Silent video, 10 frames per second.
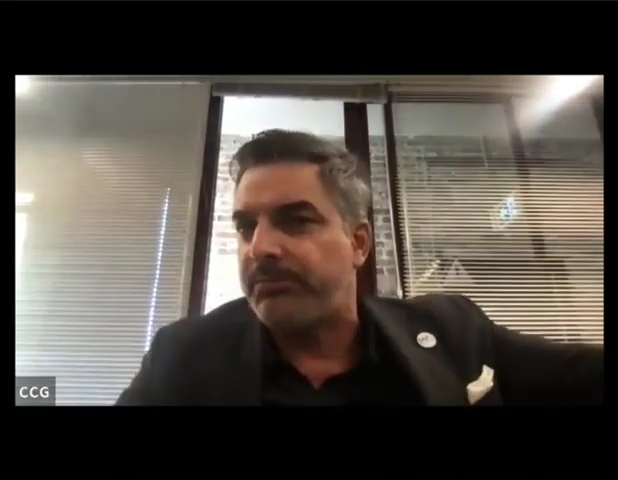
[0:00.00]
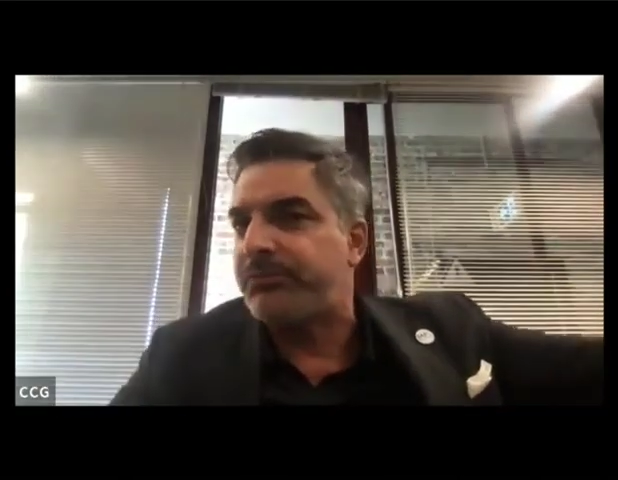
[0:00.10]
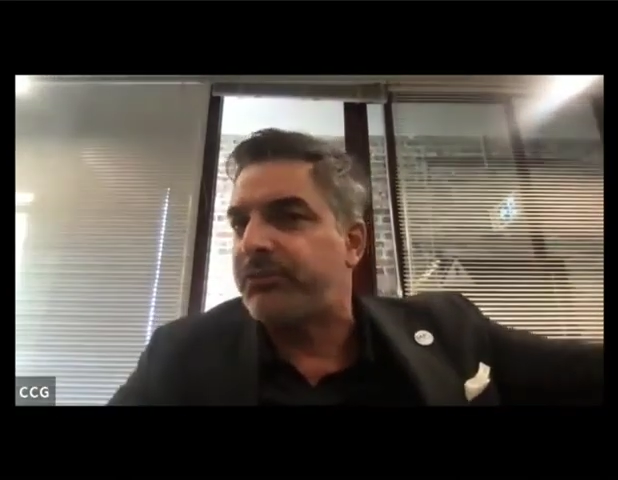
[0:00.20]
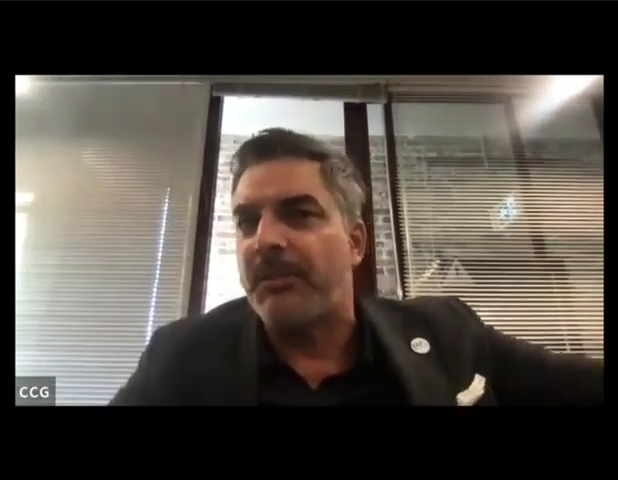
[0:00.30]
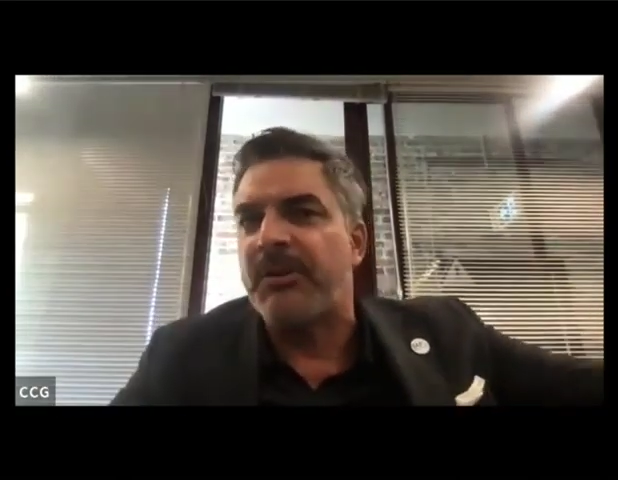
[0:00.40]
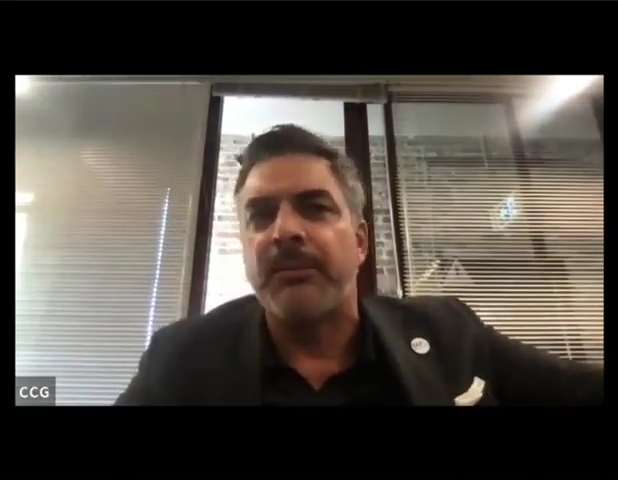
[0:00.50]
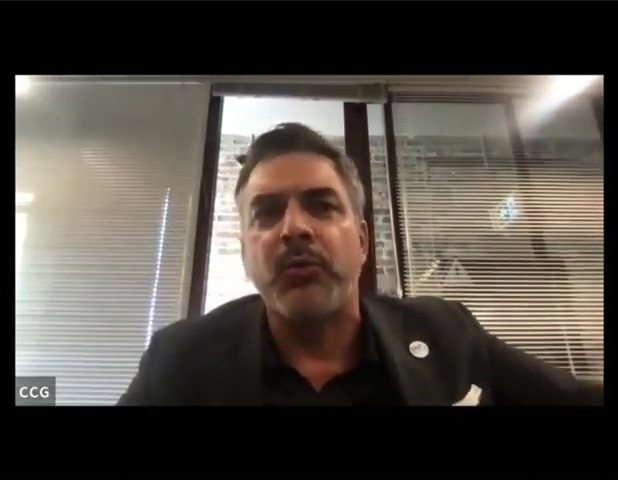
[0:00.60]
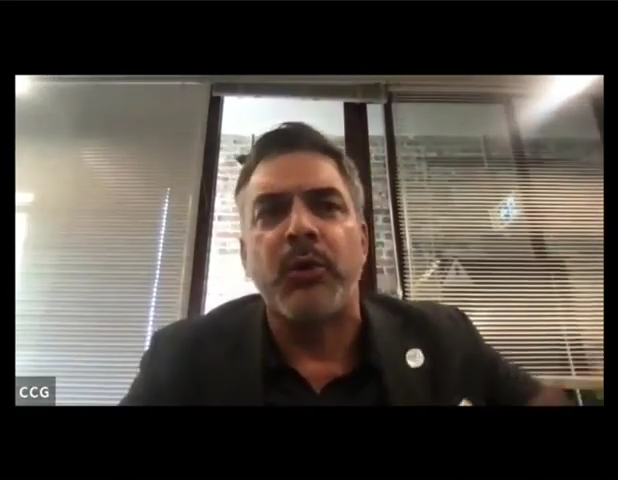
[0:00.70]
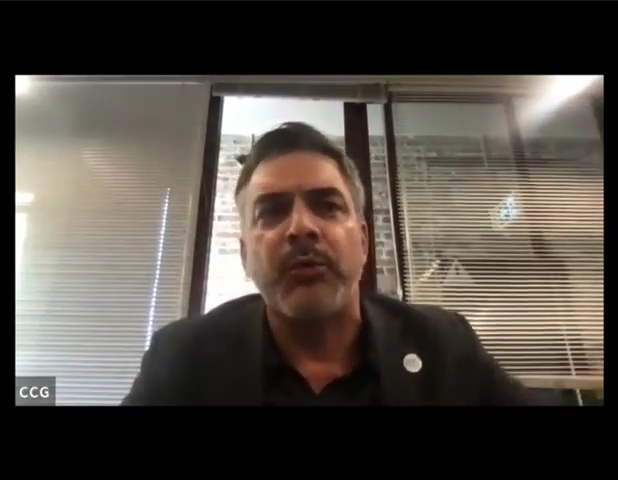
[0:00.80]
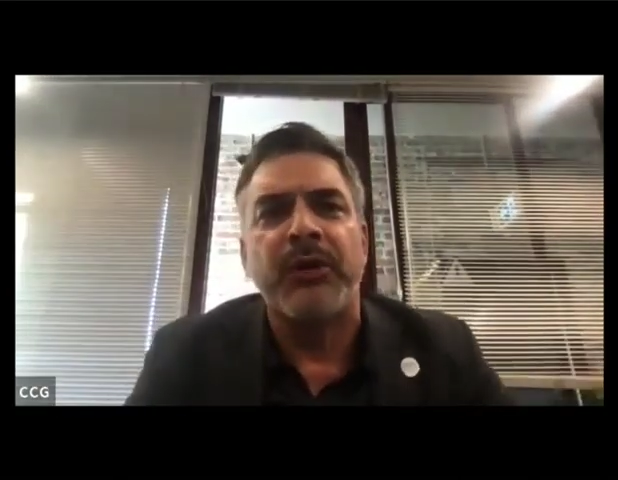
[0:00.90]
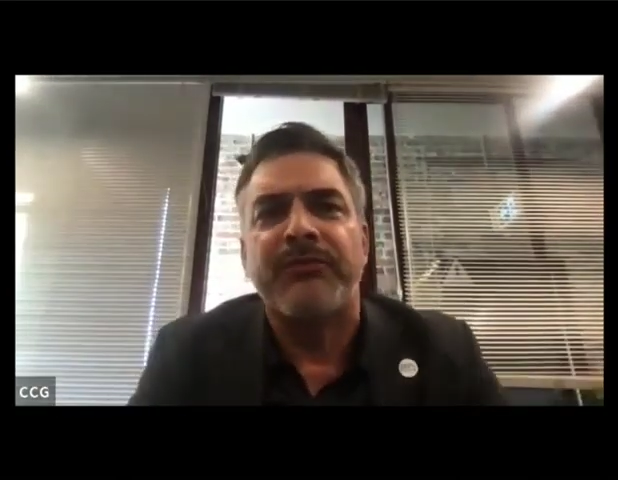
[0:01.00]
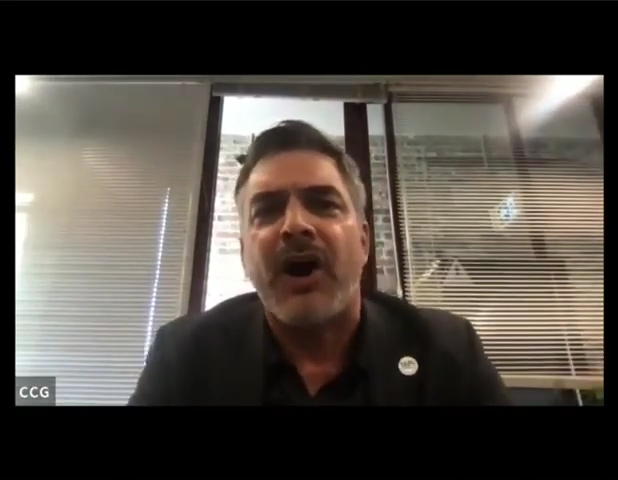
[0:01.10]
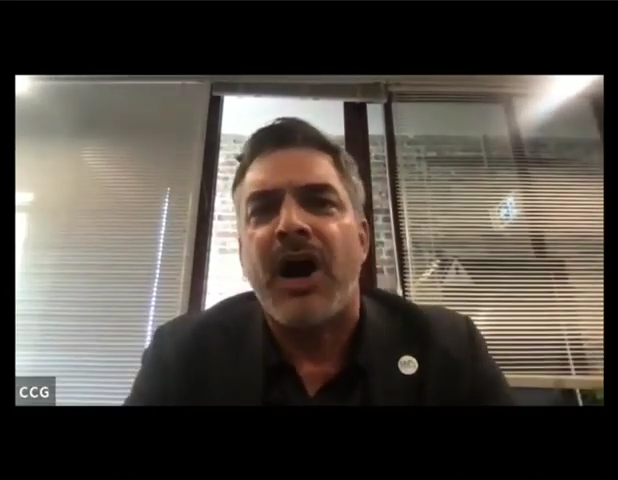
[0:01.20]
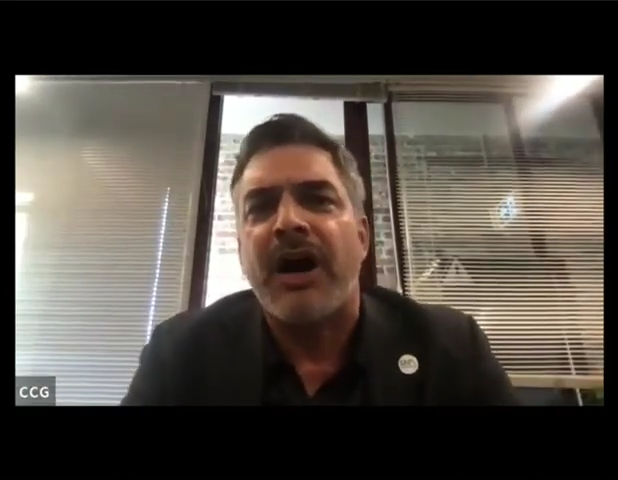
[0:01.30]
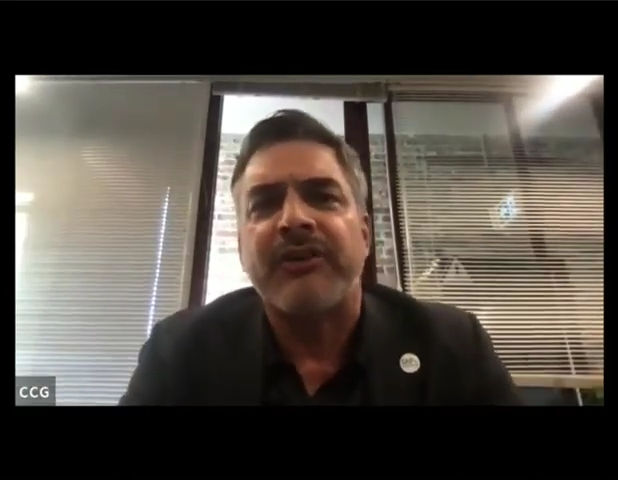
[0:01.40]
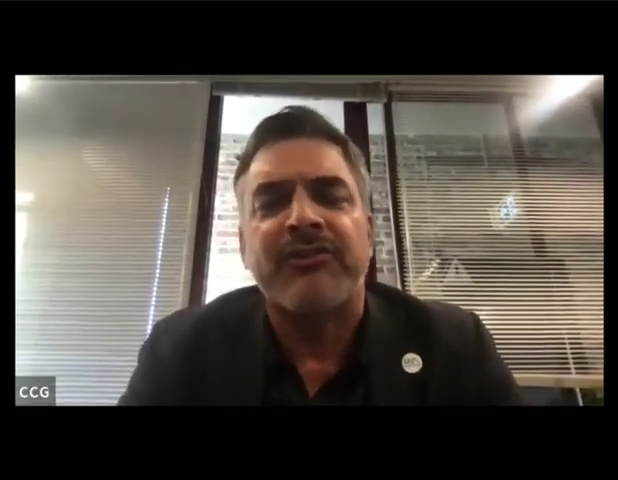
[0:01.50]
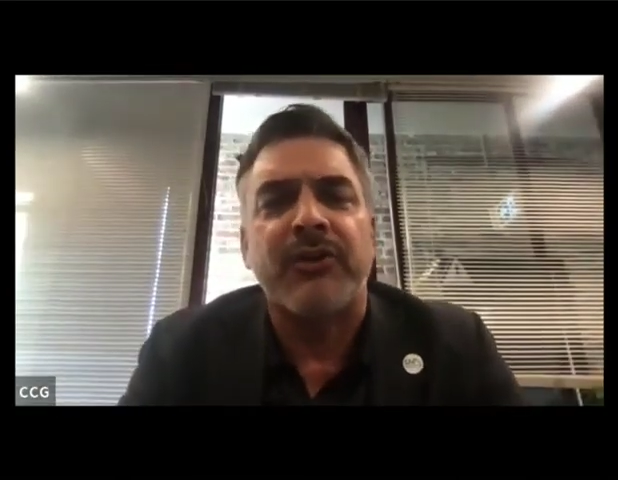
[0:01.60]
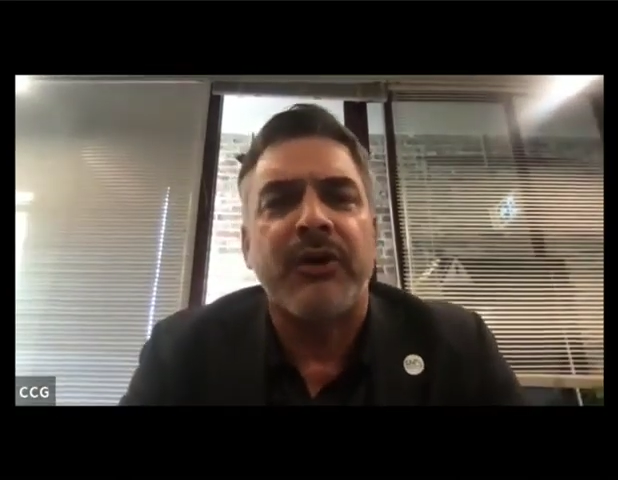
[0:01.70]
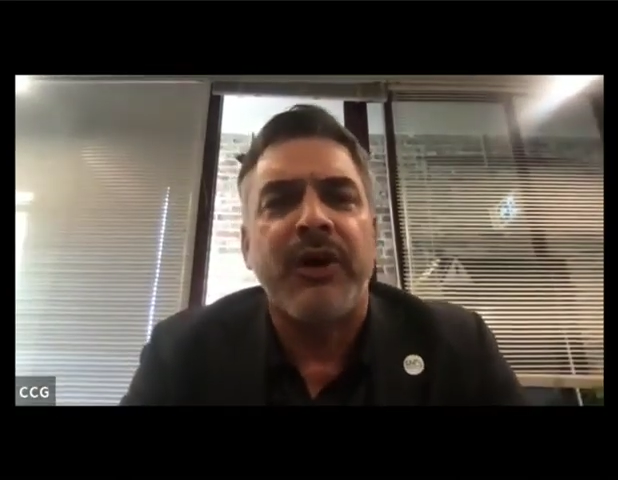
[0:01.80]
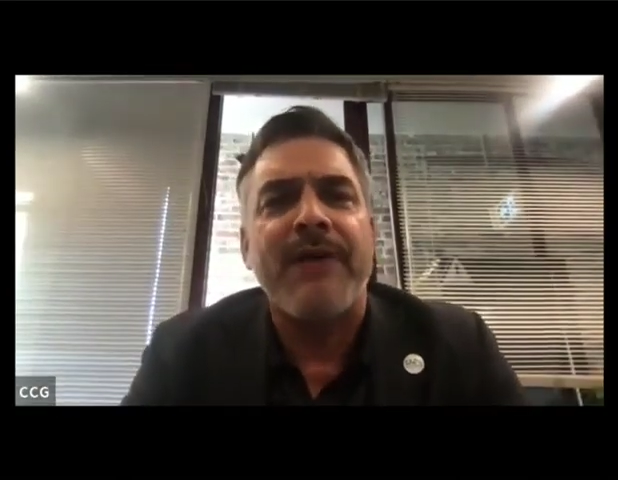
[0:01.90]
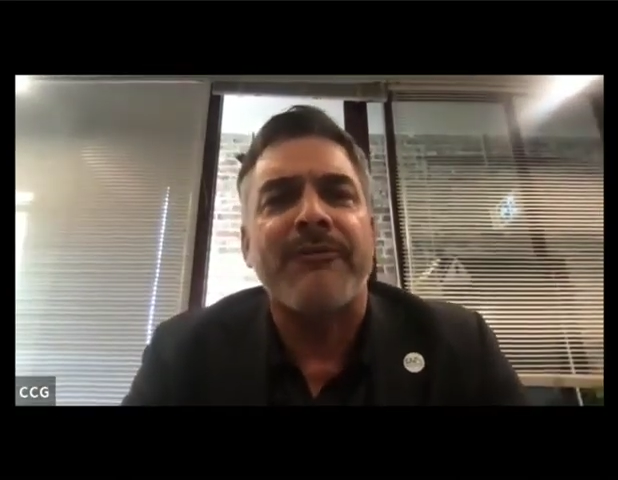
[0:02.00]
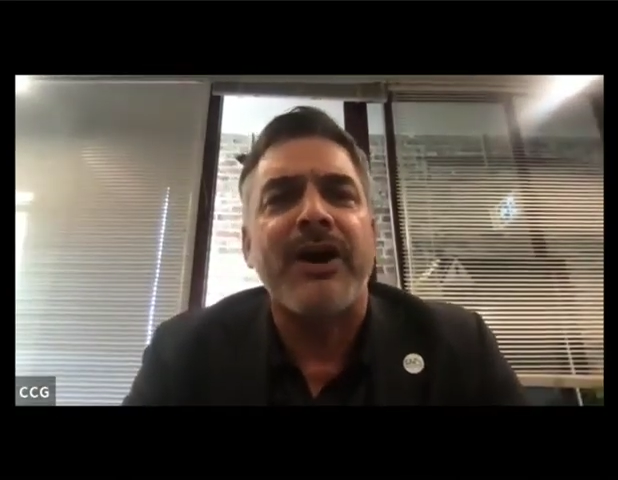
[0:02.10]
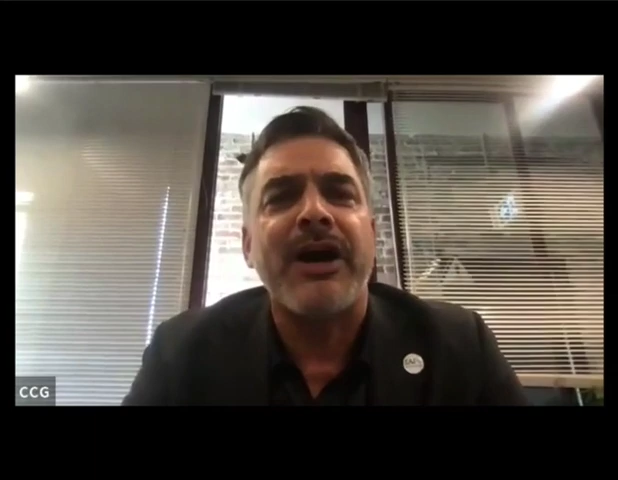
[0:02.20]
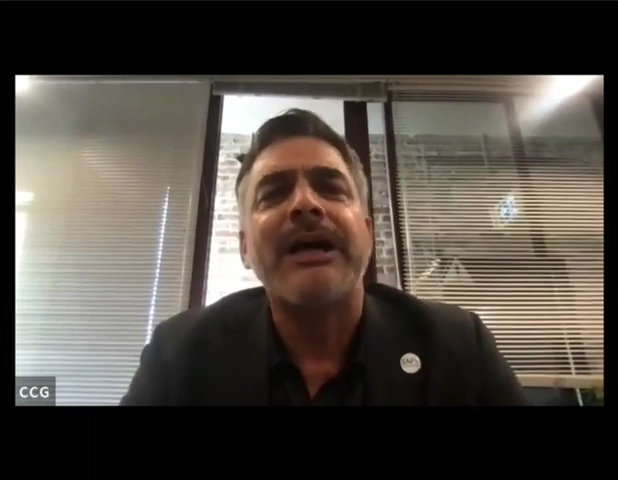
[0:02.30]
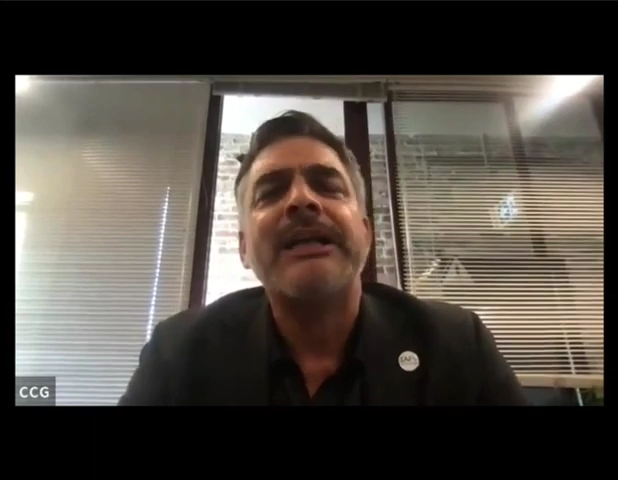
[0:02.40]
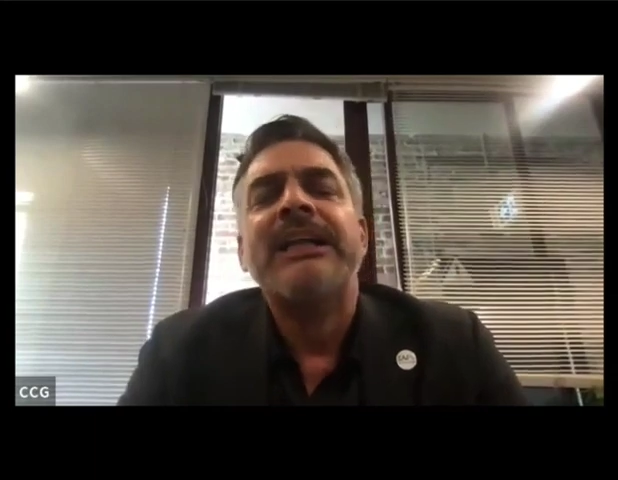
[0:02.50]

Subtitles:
Some of them were with FOGS or EFA,